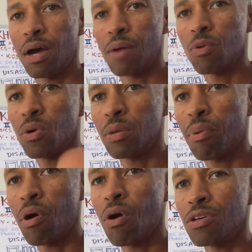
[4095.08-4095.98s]
I'm going to
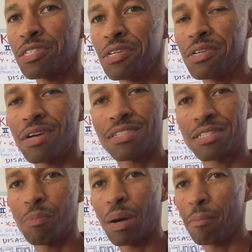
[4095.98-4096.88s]
pause here. I
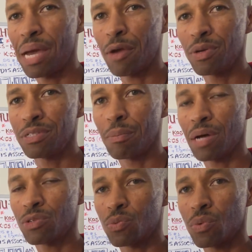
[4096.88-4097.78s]
see my battery is
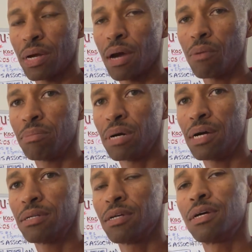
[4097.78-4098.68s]
about to run out,
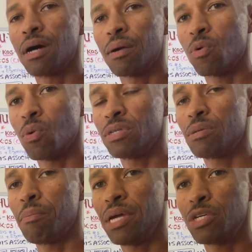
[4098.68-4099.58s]
but I'm going
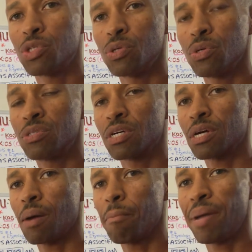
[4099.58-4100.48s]
to make sure to
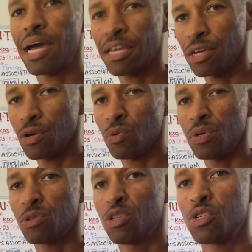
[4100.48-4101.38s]
come back here
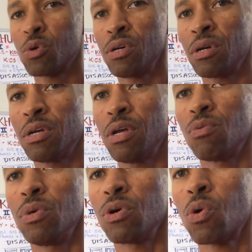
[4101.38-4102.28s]

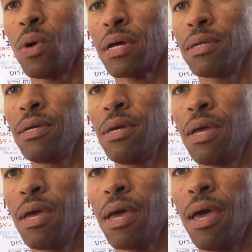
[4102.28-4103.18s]
real quickly,
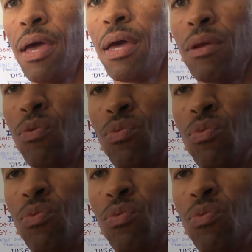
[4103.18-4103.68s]
and